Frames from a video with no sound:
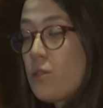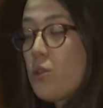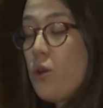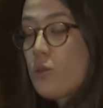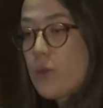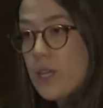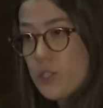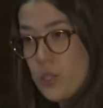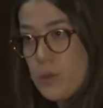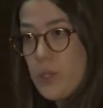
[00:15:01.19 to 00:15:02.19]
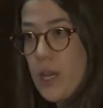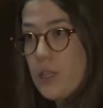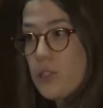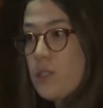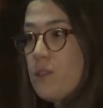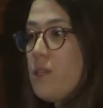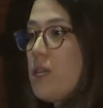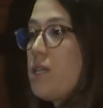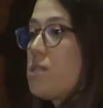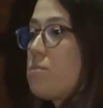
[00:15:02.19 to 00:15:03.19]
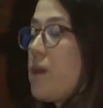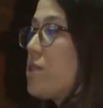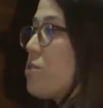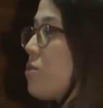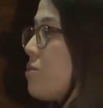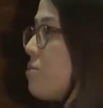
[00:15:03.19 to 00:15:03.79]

long-range communication. It is based on